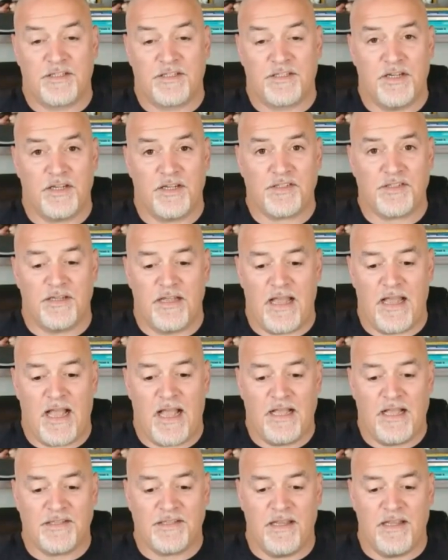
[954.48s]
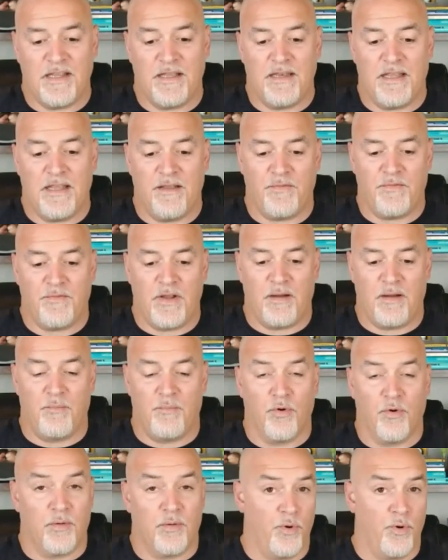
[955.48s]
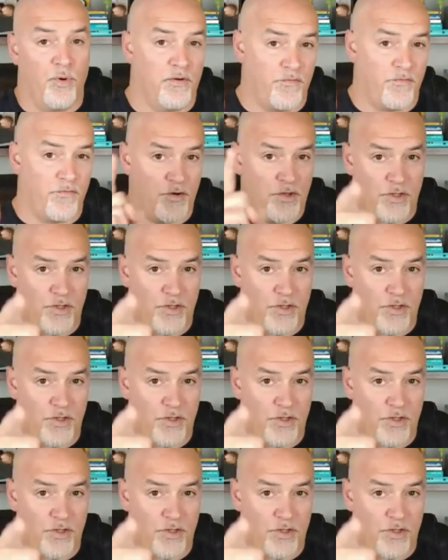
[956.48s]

It's just as in, if not more important